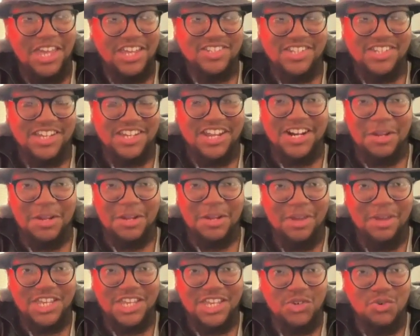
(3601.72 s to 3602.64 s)
Is it
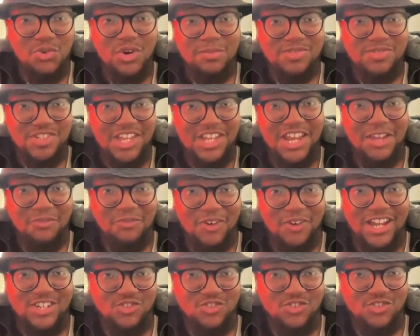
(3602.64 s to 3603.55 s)
gonna make you upset
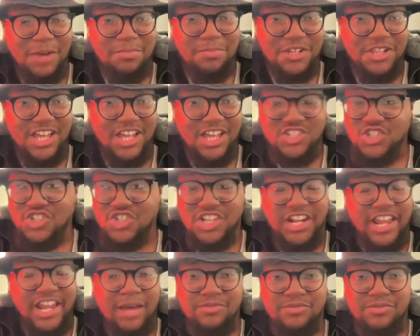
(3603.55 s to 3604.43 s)
if I drop the class? She said,